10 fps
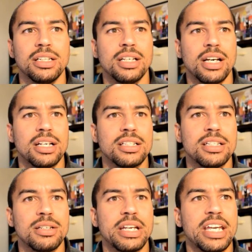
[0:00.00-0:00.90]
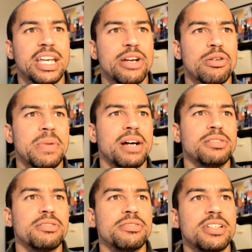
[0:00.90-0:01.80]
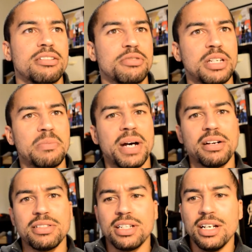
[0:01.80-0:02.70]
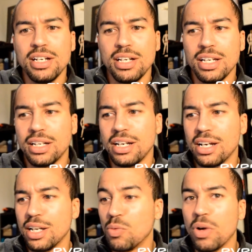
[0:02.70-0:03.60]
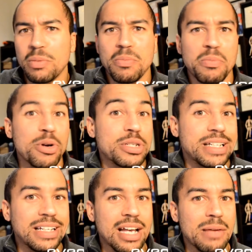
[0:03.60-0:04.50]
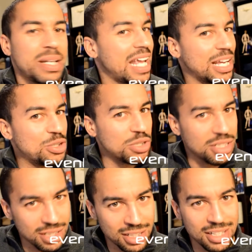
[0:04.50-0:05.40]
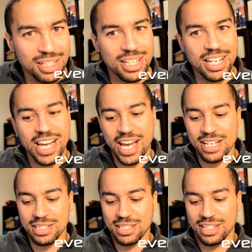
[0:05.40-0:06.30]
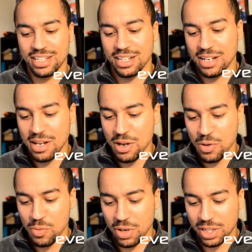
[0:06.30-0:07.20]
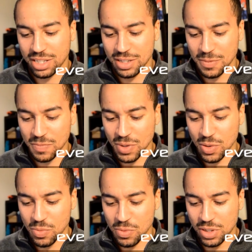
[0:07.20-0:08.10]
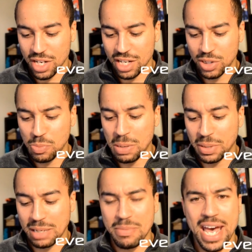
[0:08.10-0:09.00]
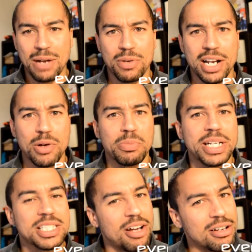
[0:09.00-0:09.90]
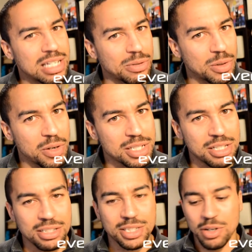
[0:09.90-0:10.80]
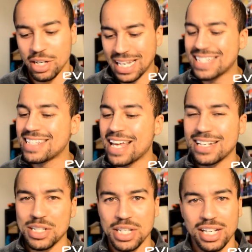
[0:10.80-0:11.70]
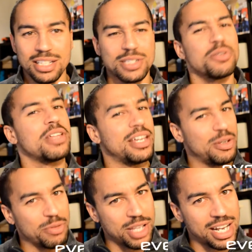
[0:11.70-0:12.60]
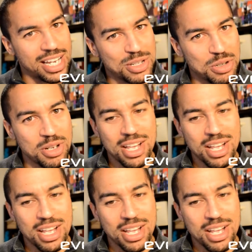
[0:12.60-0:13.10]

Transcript: uh, hear about or, or see about and, uh, and one person did comment, Angel, uh, asked uh, what what? uh, do people get mad when I don't play songs they request? Also, I'll get to that in a second. So thank you for that, Angel.